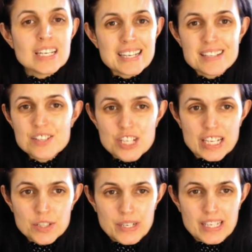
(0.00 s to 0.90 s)
In
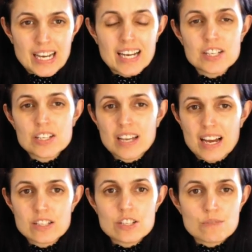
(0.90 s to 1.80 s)
January, I actually
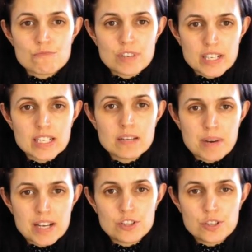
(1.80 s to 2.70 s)
had some really
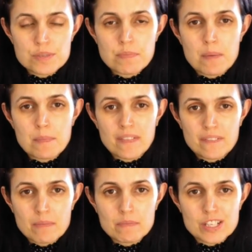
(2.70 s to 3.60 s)
bad news about my
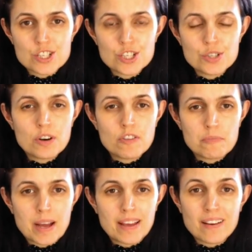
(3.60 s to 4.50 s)
family. Two of
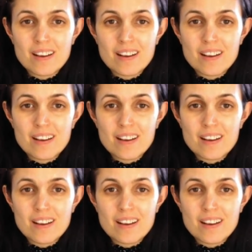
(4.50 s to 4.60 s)
my